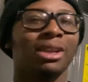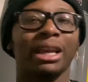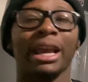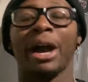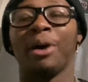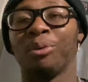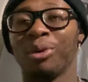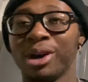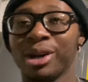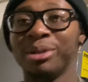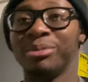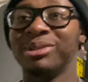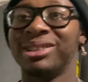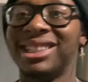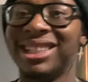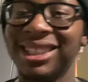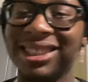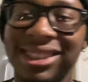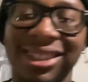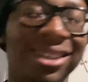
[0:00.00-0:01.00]
I want him
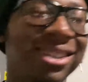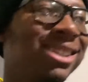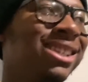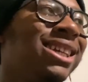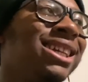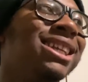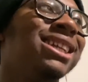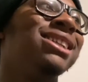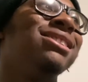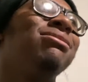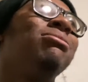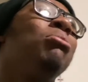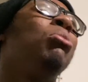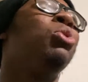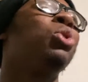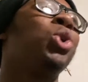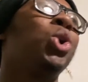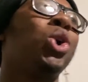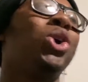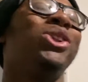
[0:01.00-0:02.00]
to start getting
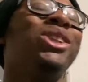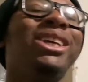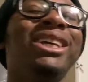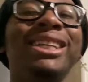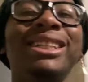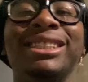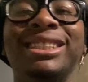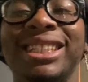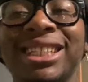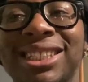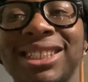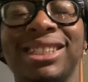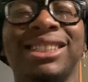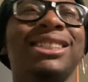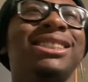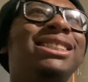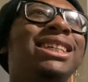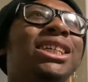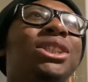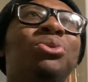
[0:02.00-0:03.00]
more on the interior
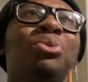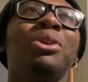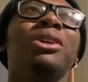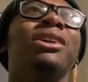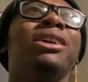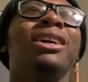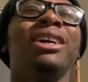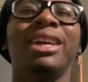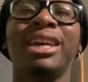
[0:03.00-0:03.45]
because that's where